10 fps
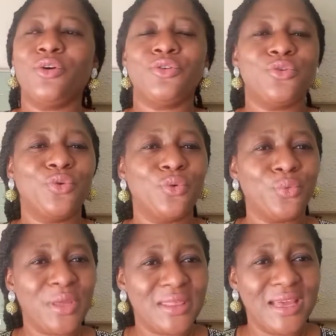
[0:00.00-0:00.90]

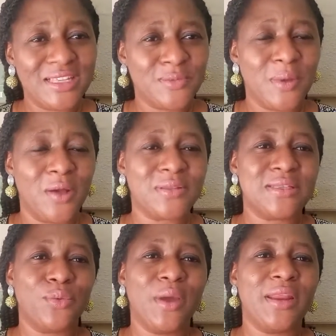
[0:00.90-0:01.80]
with their spouse
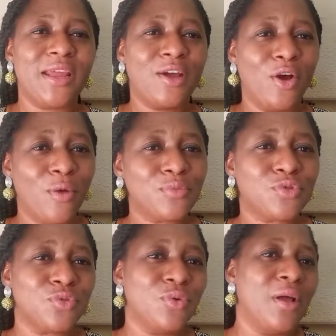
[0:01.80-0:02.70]
when it
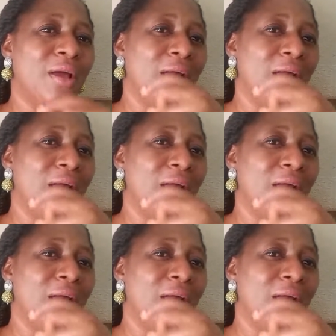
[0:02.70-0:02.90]
comes to